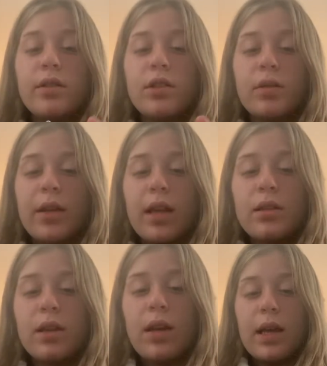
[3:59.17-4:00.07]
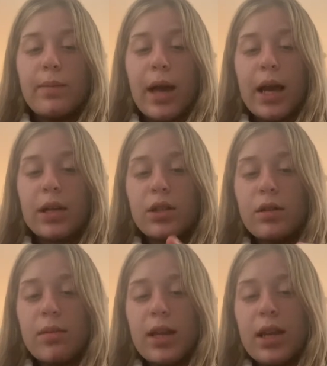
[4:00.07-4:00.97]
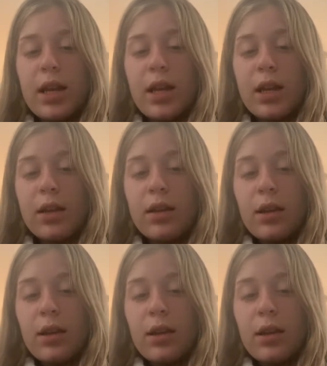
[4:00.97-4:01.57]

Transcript: until we get back to the beginning.